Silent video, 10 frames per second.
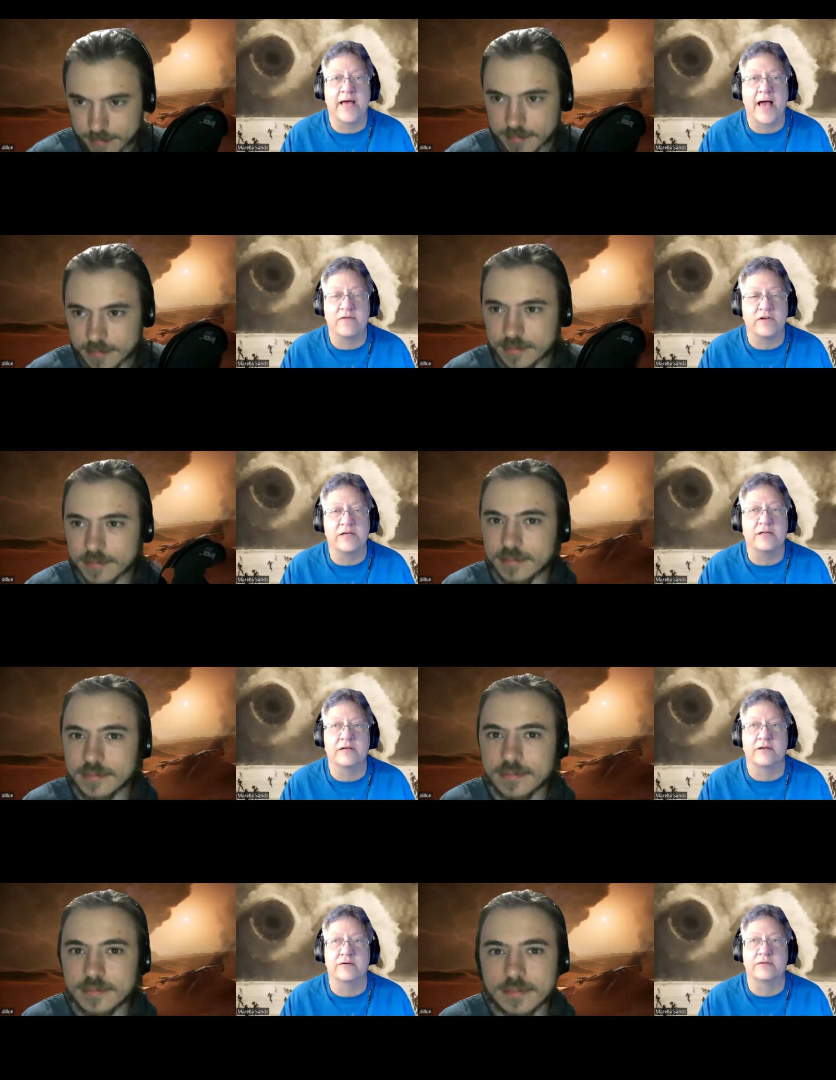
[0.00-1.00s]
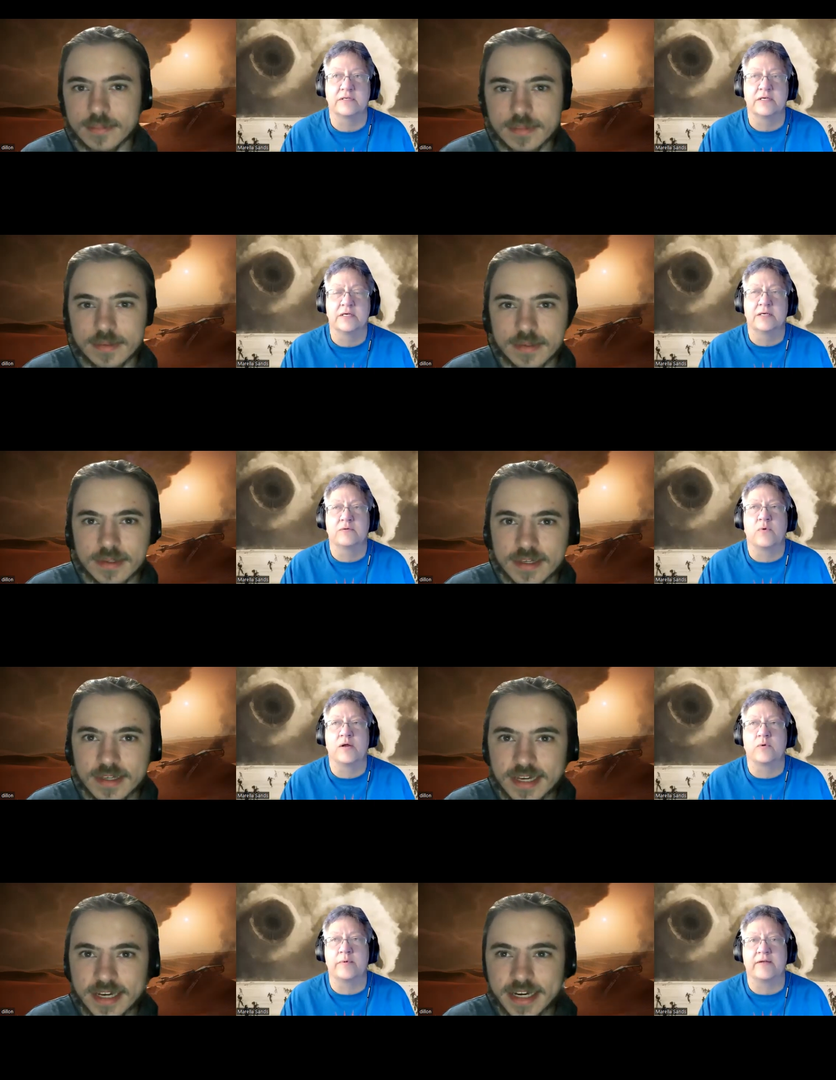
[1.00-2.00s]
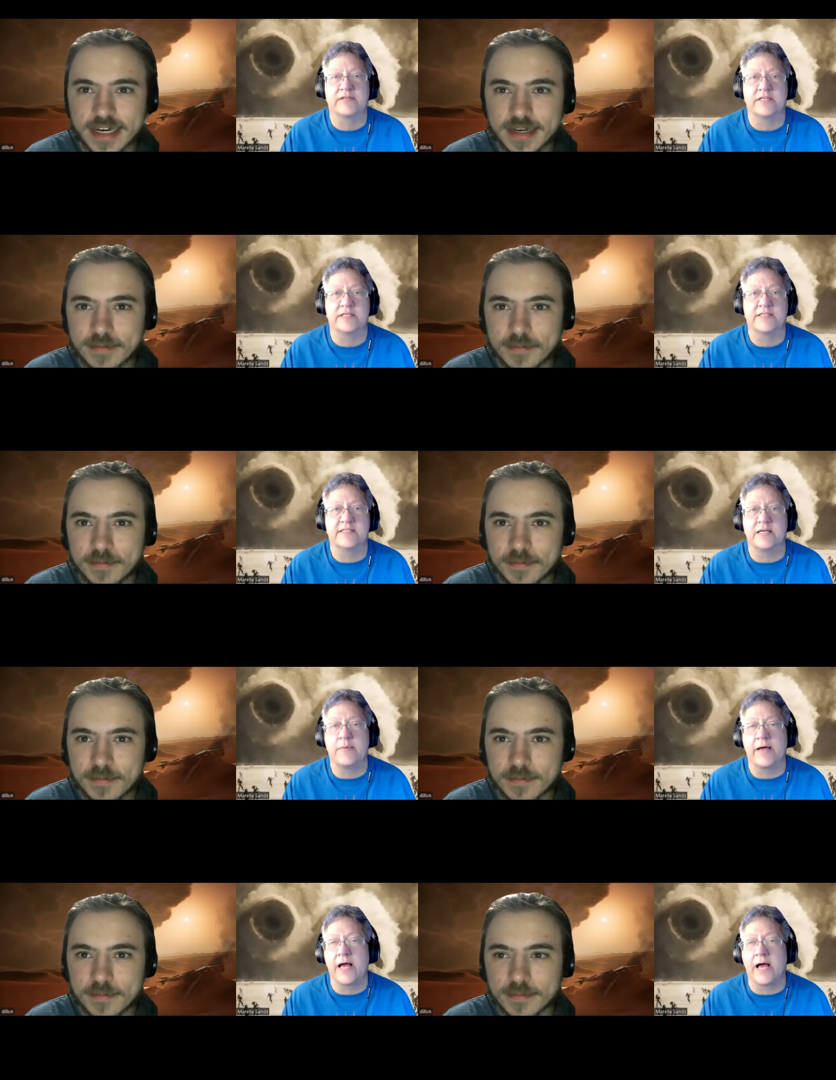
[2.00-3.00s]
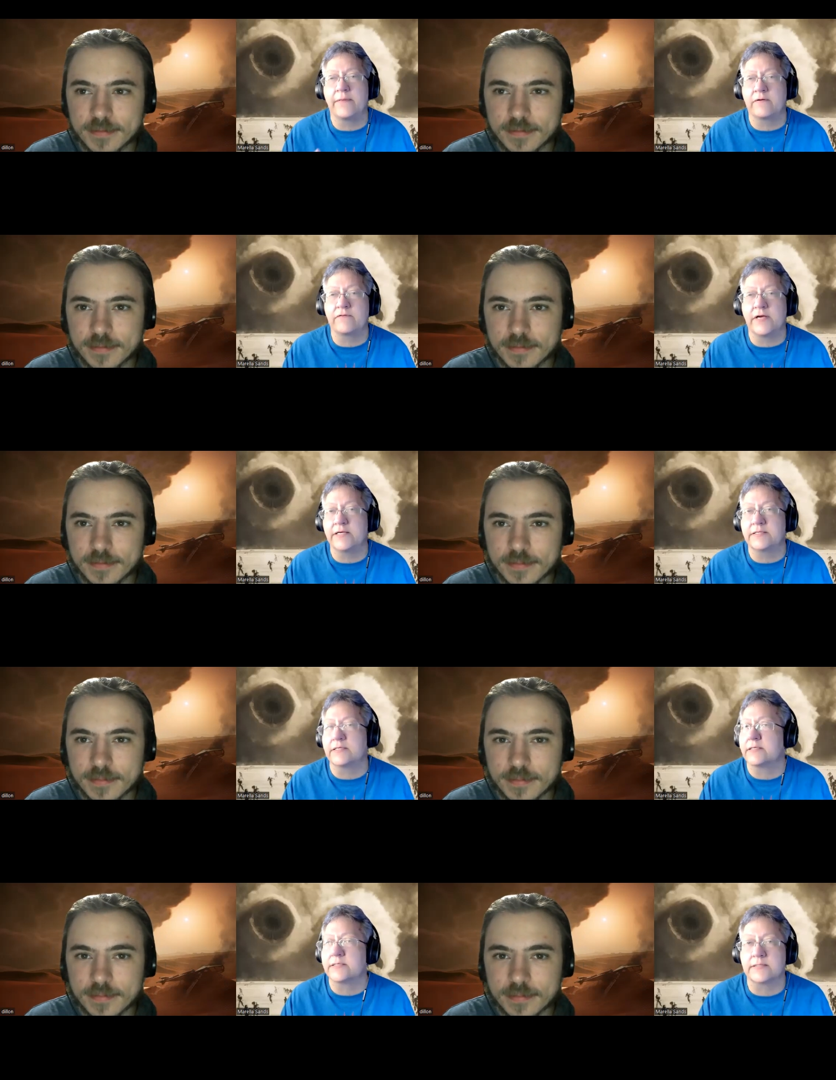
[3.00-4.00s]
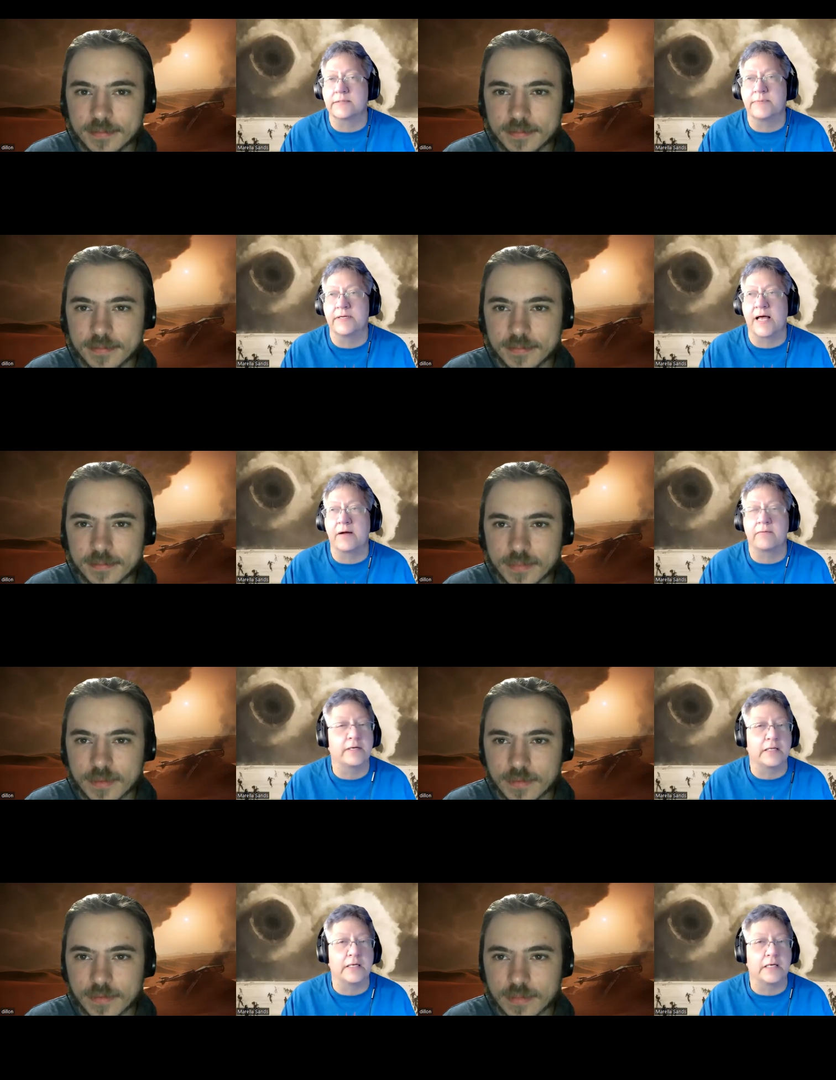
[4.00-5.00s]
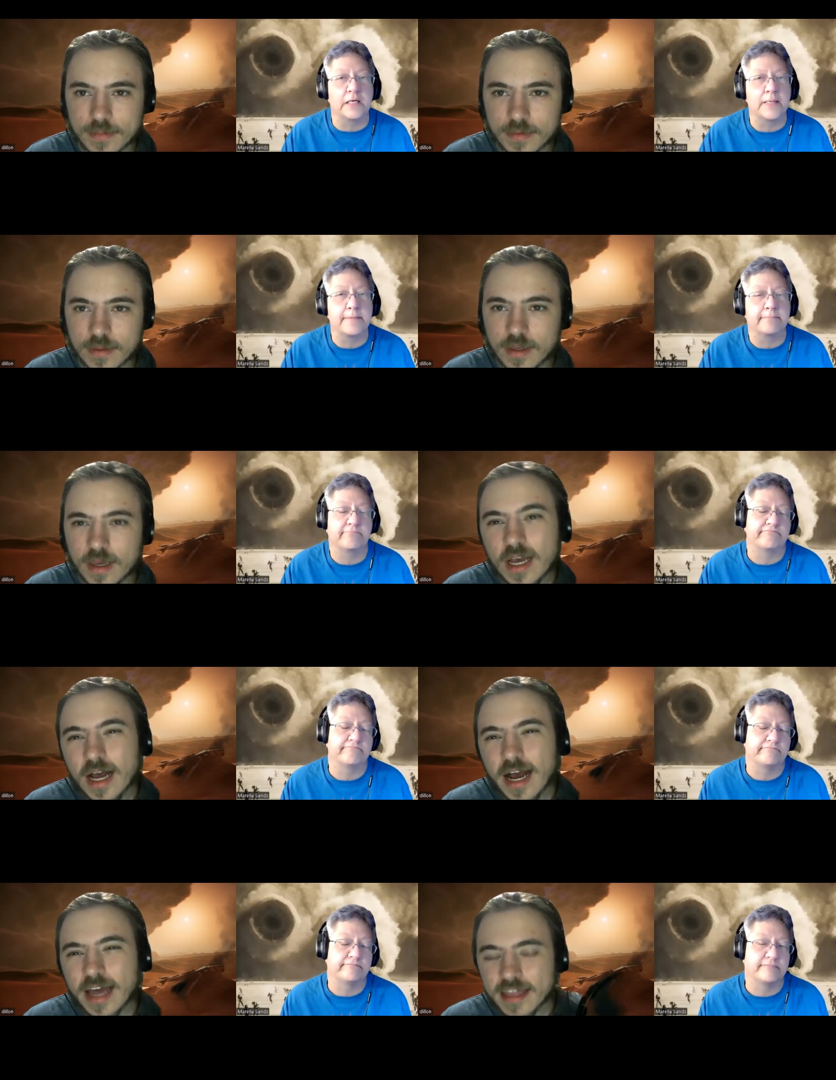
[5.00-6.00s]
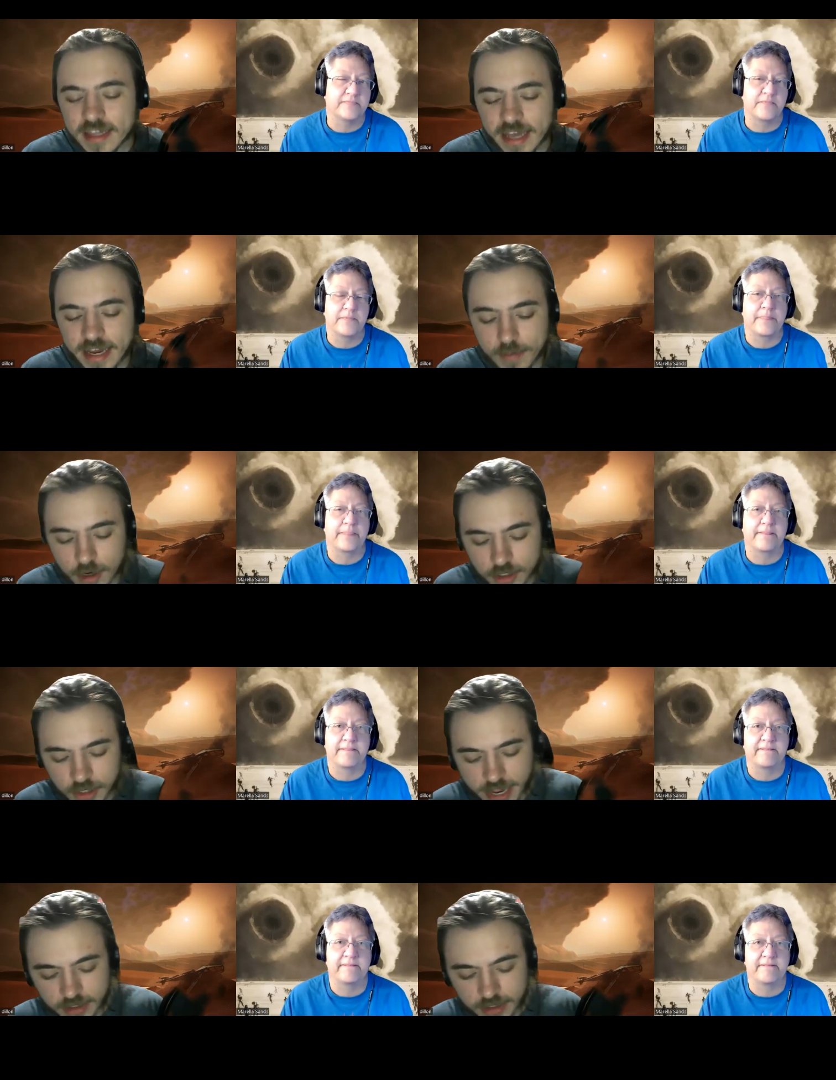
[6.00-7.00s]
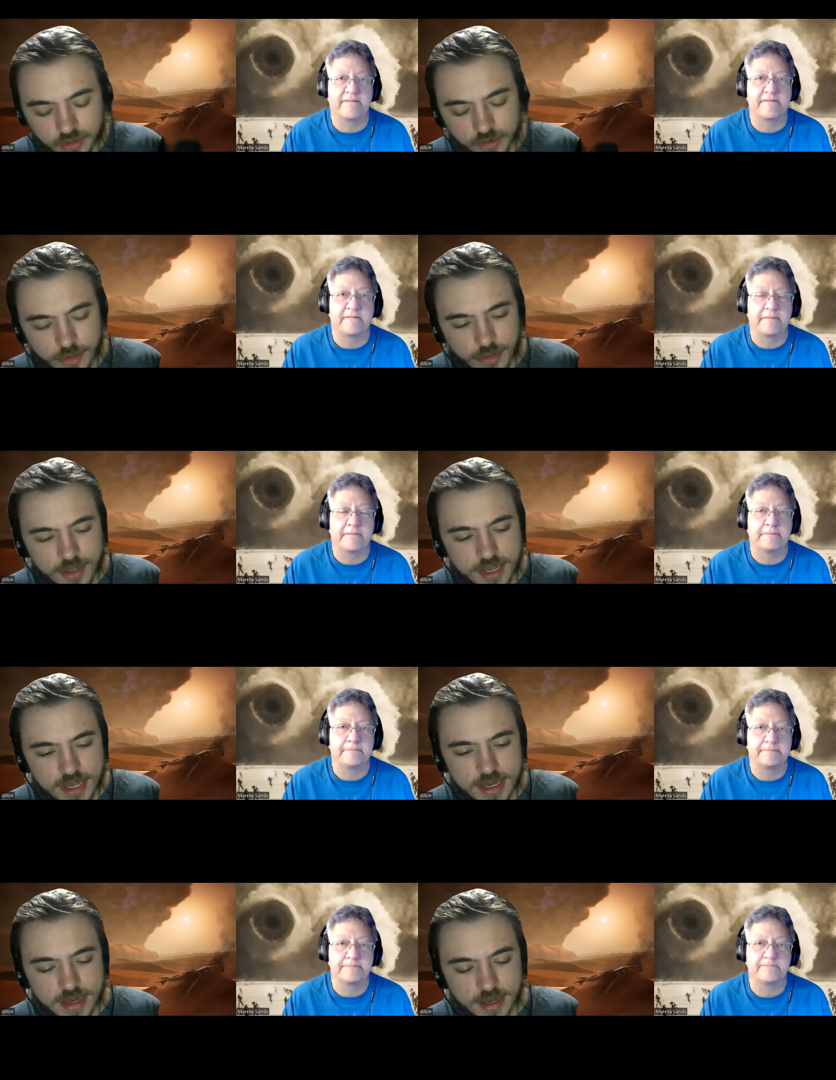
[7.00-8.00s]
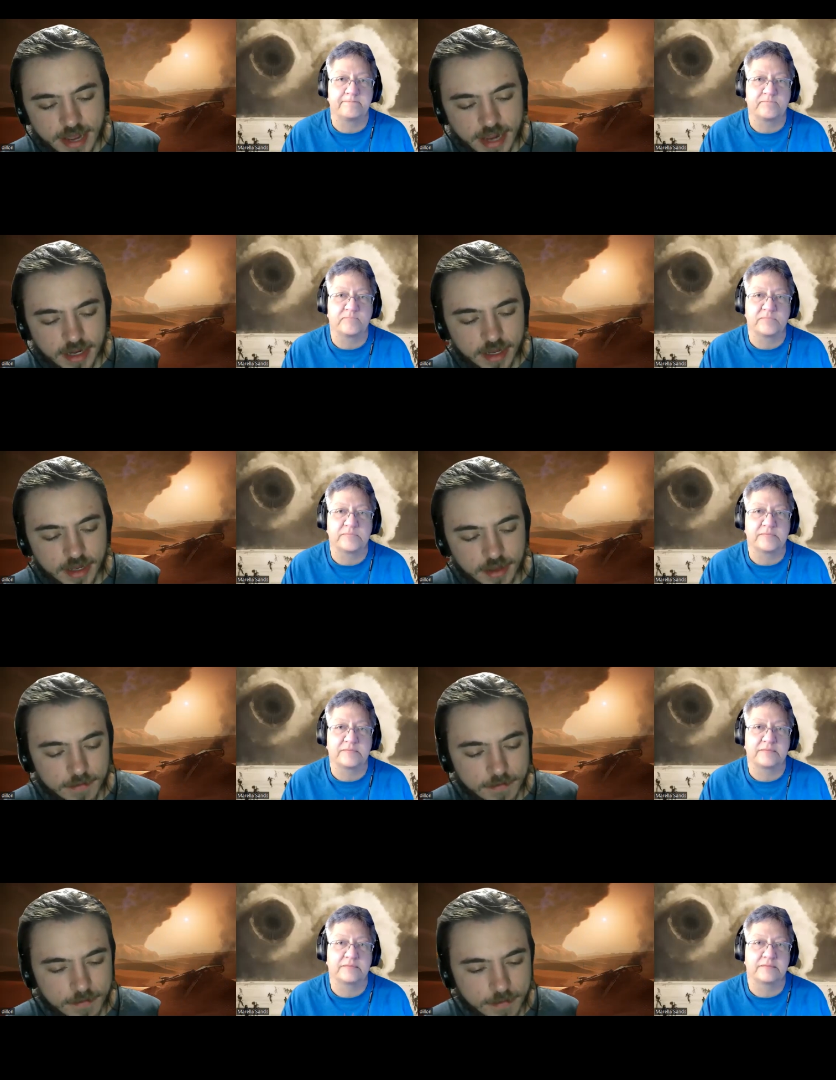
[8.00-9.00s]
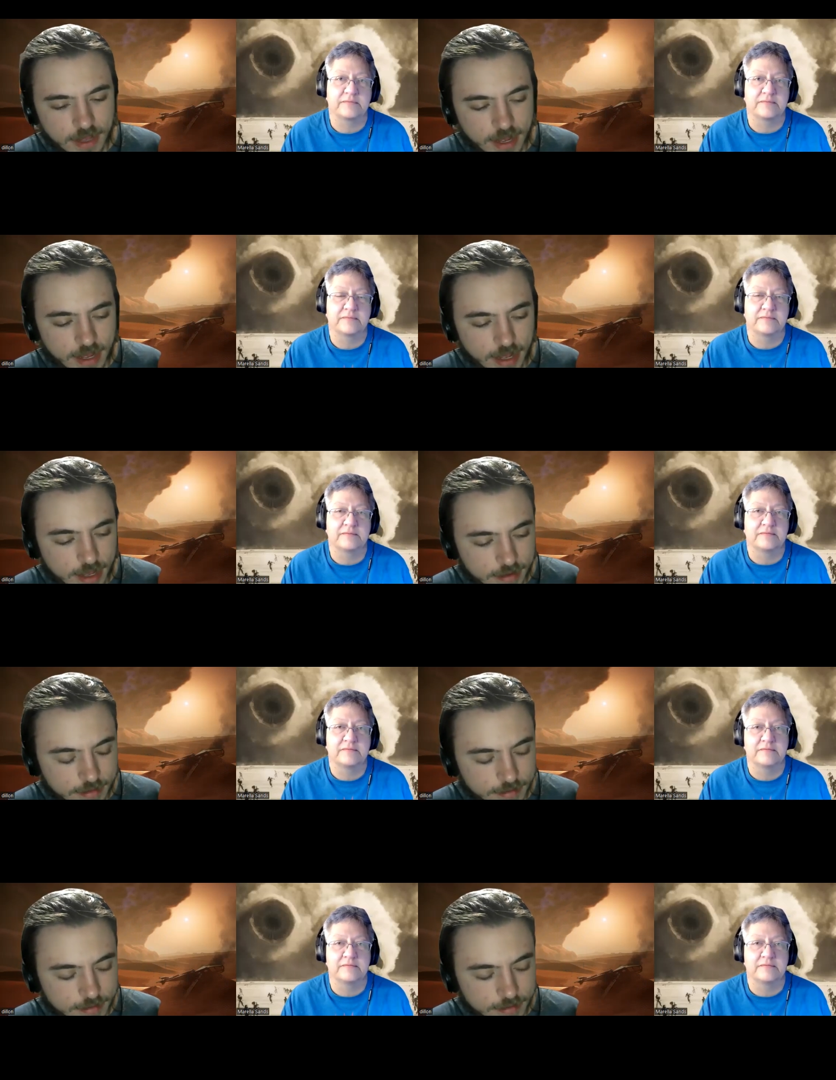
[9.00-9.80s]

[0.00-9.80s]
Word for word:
Speaker 1: we have it. You know, why yeah. women have to semi hide their faces, but not really.
Speaker 2: I think that partially has to do with the kind of. Uh,